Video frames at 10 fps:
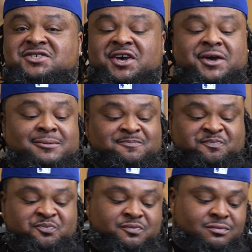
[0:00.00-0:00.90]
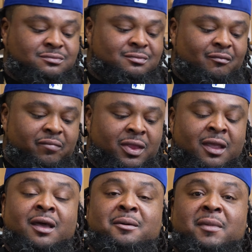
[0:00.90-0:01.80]
said,
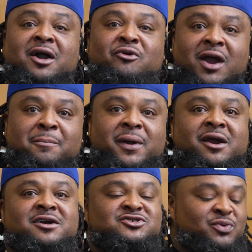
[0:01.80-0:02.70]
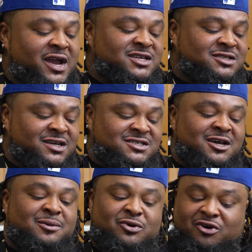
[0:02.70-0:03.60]
my grandparents raised us
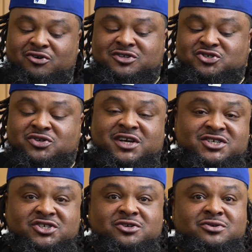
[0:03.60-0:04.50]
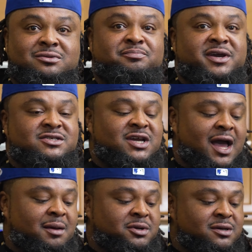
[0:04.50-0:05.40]
up on traditional peach
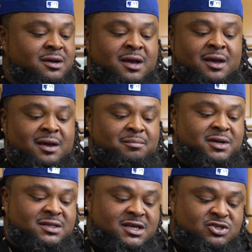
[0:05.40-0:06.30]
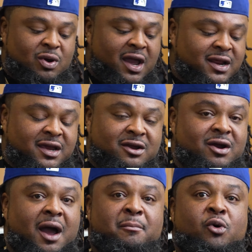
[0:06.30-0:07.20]
cobbler, but this right here,
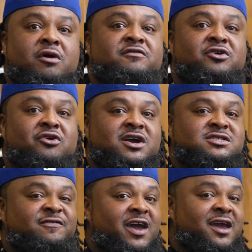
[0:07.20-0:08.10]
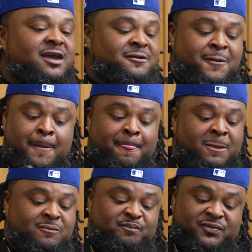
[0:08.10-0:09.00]
I'm more of a crust fan.
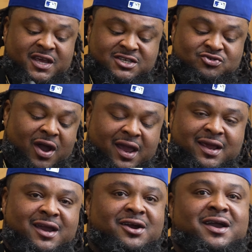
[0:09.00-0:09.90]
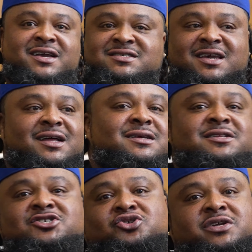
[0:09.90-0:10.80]
This right here is killing
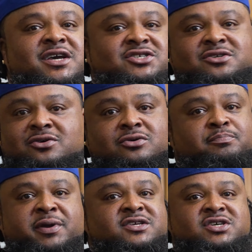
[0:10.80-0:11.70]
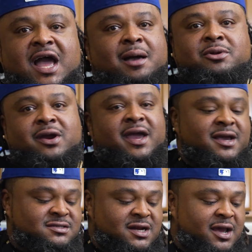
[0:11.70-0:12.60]
the traditional peach cobbler,
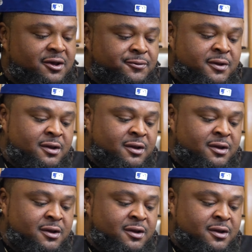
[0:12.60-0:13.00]
hands down.